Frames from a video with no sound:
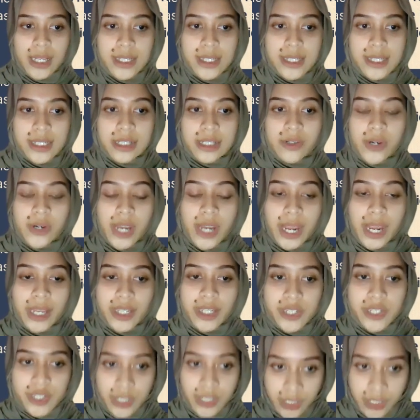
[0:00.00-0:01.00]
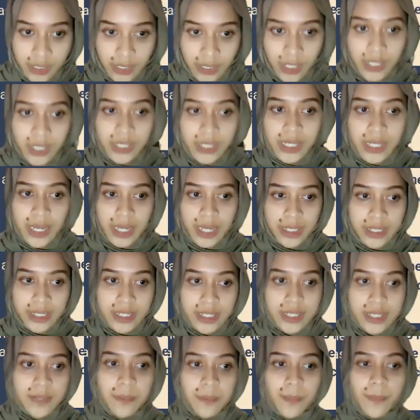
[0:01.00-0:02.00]
as a reaction
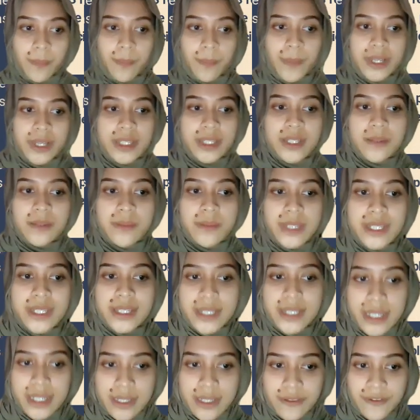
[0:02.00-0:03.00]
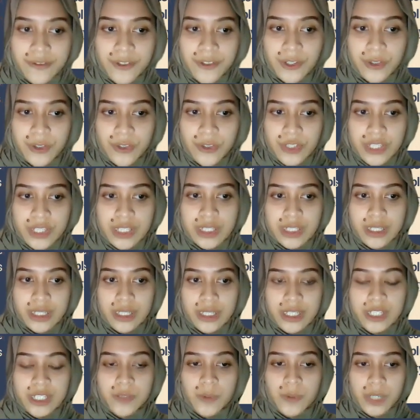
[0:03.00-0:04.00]
against the pessimistic views
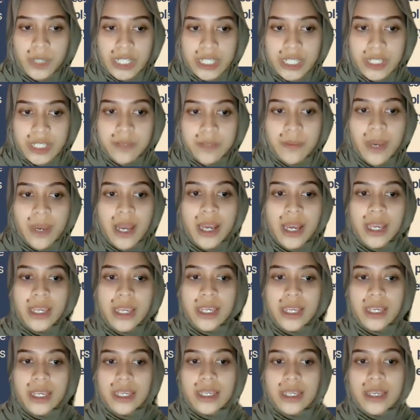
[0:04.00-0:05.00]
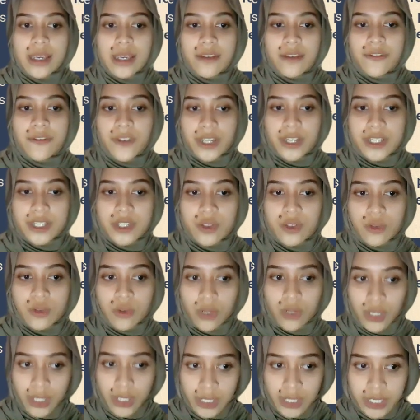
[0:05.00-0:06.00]
expressed by F.S.
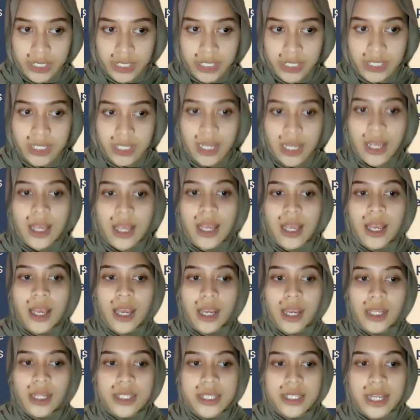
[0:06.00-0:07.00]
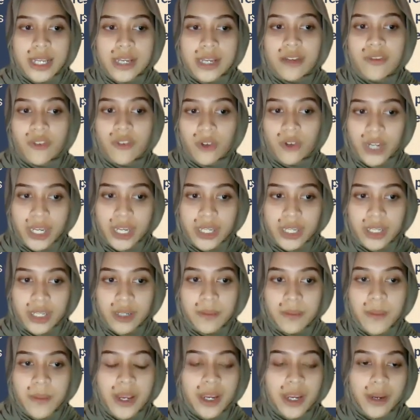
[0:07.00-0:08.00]
scholars as
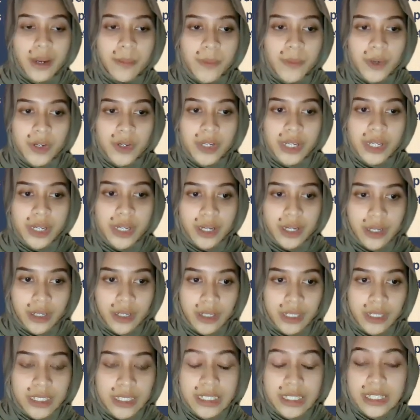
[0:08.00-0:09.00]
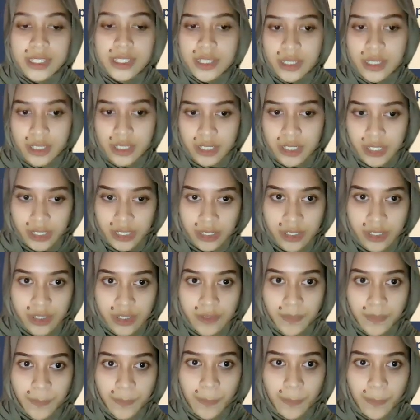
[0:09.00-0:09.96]
advocated by American researchers.